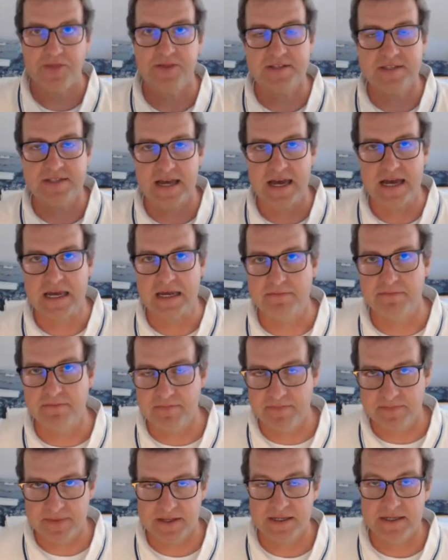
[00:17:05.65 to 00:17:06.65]
They're not the
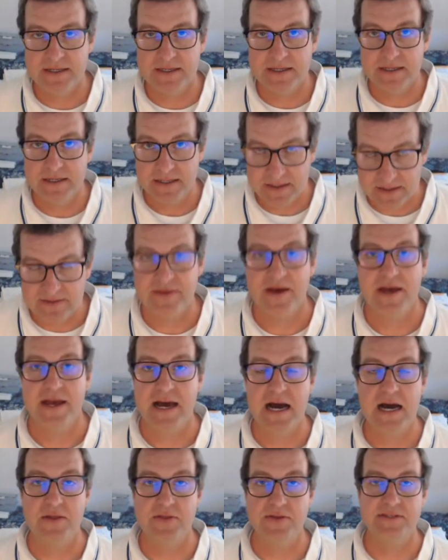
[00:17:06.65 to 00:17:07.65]
same.
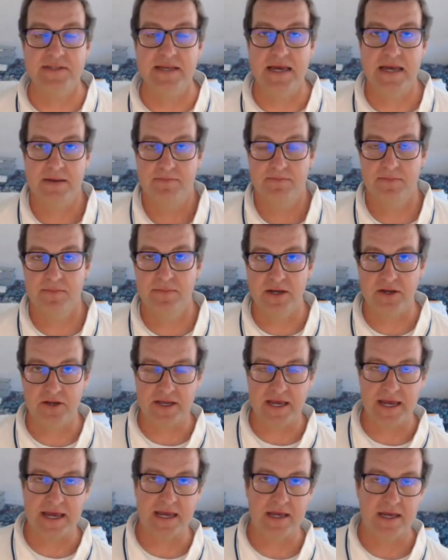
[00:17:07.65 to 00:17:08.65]
They are the same,
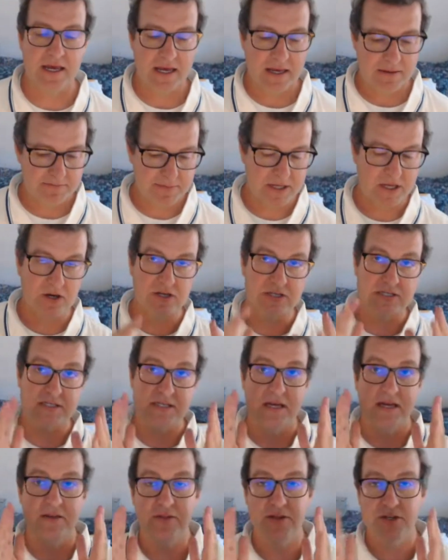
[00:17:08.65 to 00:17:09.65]
okay?
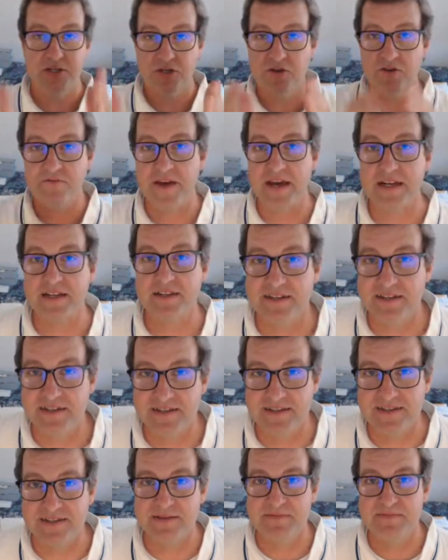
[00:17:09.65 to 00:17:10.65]
Because the two
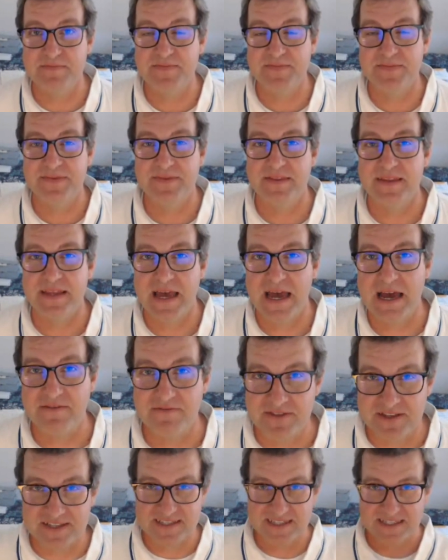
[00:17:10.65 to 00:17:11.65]
vectors
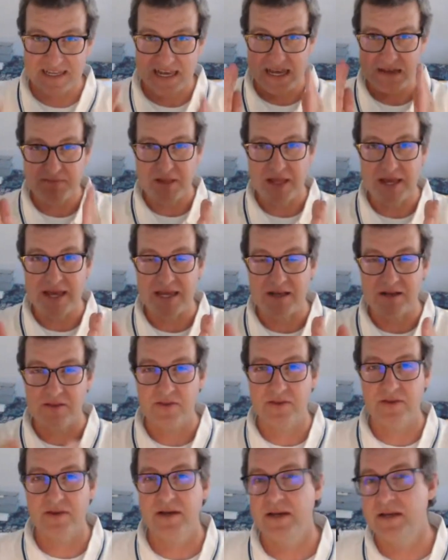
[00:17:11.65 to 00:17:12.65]
have the
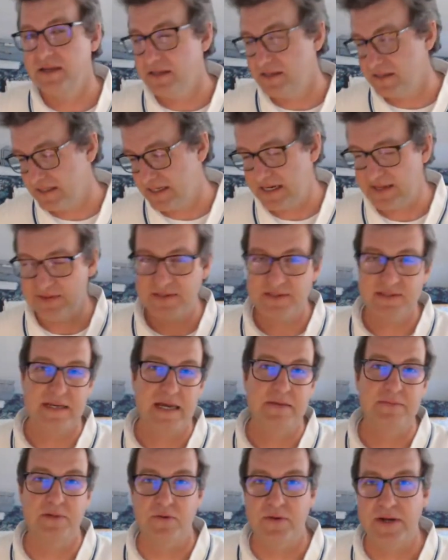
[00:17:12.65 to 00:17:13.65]
same length
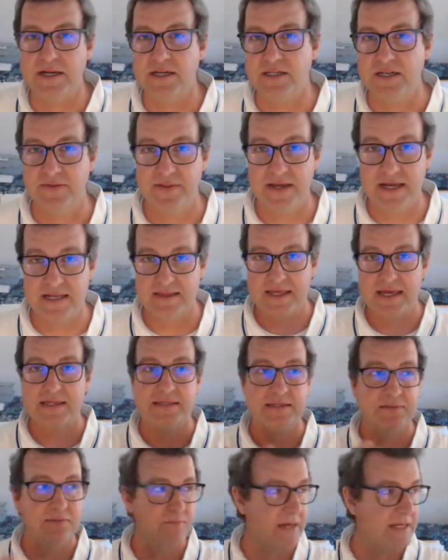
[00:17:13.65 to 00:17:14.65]
and the same direction.
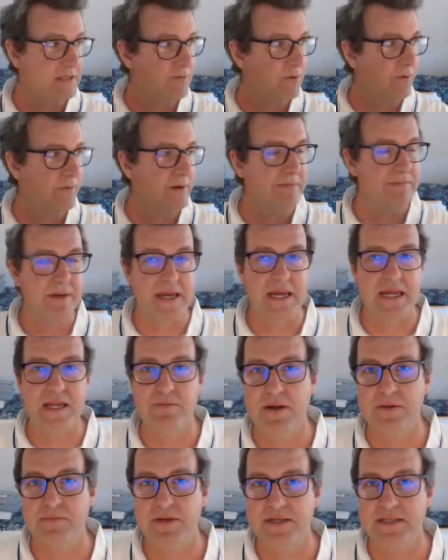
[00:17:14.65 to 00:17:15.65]
That, that's, that's what
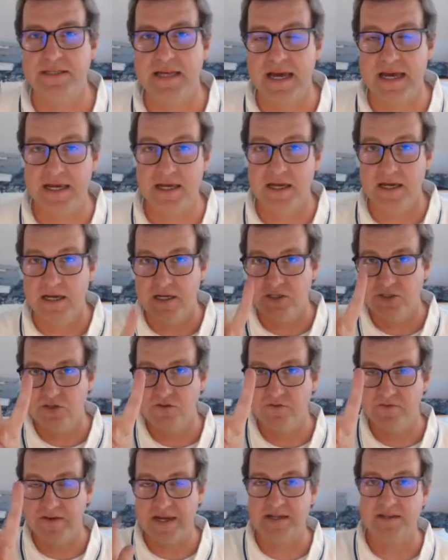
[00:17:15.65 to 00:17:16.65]
we mean when we
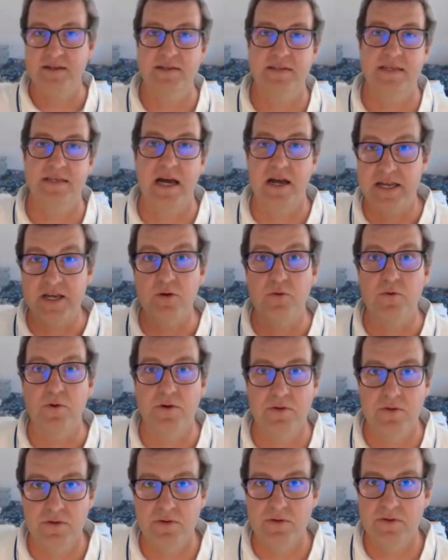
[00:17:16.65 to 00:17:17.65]
say two vectors
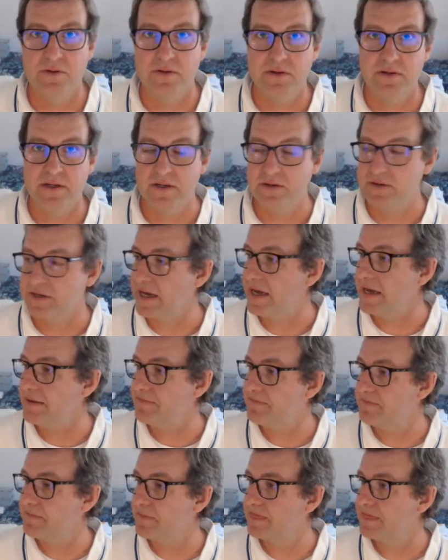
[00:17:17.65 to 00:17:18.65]
are equal,
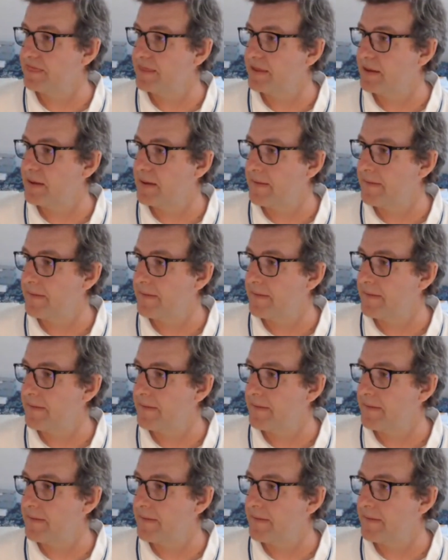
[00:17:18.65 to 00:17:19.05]
okay?